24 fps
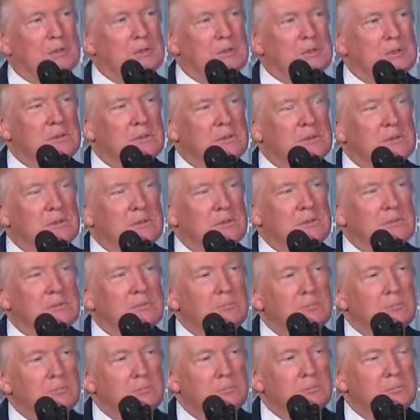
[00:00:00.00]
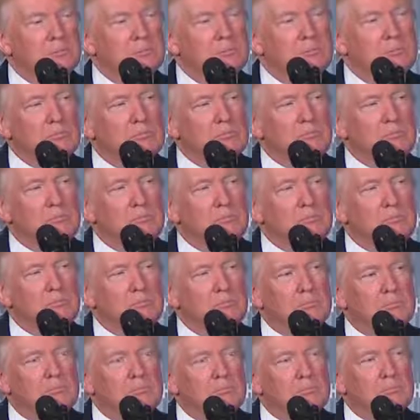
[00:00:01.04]

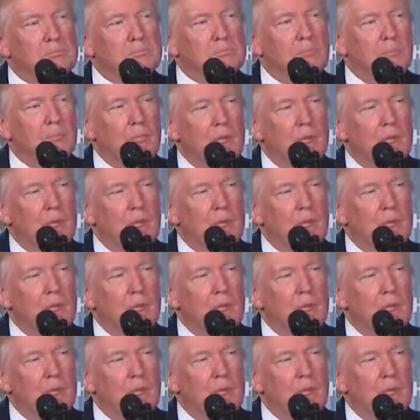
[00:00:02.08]
No one is speaking in this clip.